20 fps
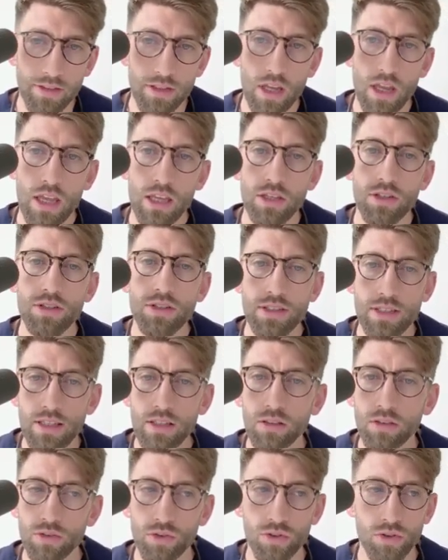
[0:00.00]
you still
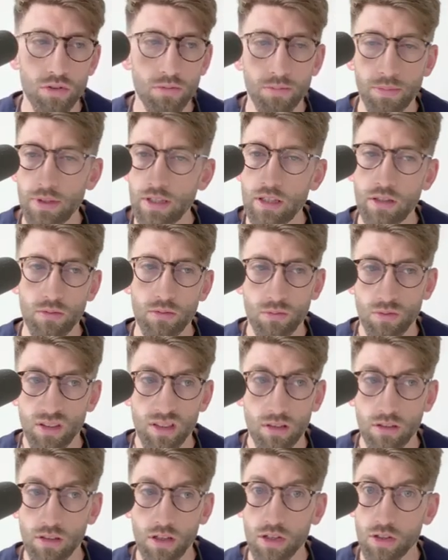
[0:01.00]
should be within
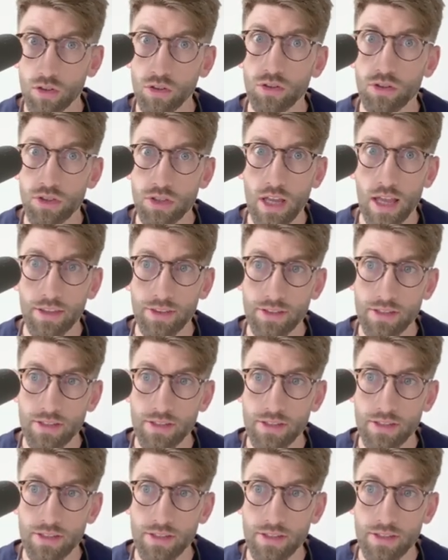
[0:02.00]
a good chance.